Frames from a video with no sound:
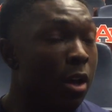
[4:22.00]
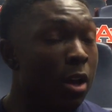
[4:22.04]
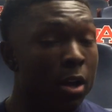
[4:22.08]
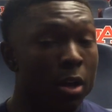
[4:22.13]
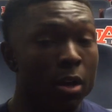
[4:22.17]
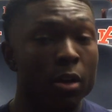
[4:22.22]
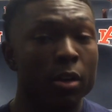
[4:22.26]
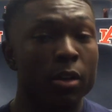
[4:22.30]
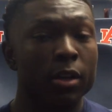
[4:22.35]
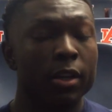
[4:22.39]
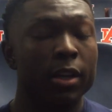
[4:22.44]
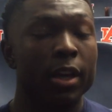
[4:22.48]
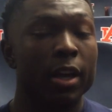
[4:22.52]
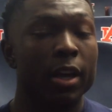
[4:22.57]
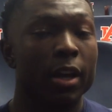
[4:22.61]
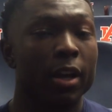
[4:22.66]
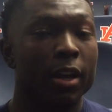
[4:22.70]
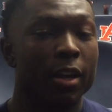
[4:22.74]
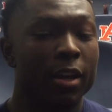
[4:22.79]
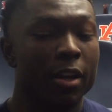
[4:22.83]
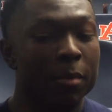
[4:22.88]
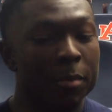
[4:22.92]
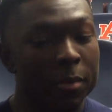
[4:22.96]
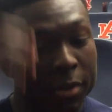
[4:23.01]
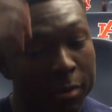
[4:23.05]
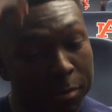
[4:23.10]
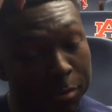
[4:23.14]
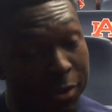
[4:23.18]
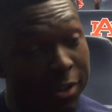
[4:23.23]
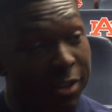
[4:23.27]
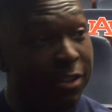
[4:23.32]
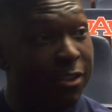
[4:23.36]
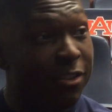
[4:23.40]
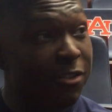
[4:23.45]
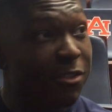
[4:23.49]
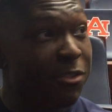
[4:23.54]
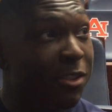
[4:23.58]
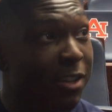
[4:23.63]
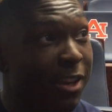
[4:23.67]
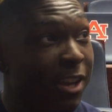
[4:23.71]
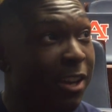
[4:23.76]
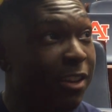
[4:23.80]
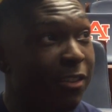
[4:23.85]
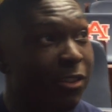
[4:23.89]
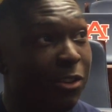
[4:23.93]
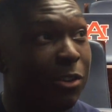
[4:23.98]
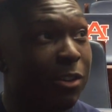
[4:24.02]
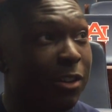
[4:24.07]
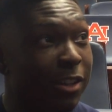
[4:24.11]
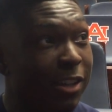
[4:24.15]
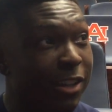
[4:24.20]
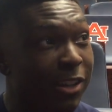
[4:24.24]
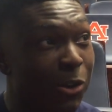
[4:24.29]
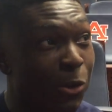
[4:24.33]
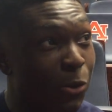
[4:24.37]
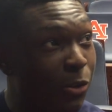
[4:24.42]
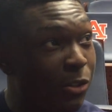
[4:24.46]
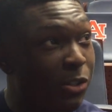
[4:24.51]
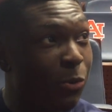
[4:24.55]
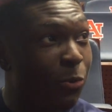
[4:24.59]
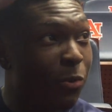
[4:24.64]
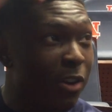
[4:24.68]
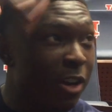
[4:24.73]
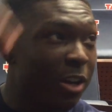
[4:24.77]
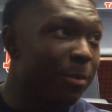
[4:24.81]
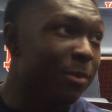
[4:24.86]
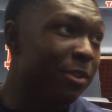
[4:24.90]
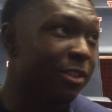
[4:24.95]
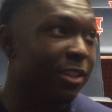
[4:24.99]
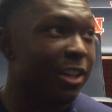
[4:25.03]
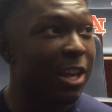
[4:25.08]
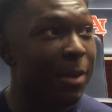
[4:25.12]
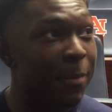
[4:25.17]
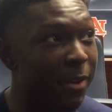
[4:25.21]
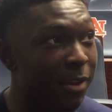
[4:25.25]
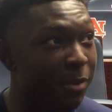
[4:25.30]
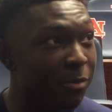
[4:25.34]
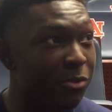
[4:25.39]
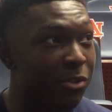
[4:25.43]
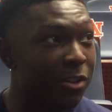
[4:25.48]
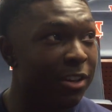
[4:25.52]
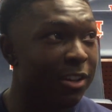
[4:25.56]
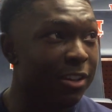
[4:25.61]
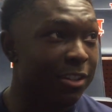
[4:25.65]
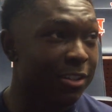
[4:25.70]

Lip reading: Oh, yeah. I mean, but, you know, you can lead a horse to water, but you can't make him drink.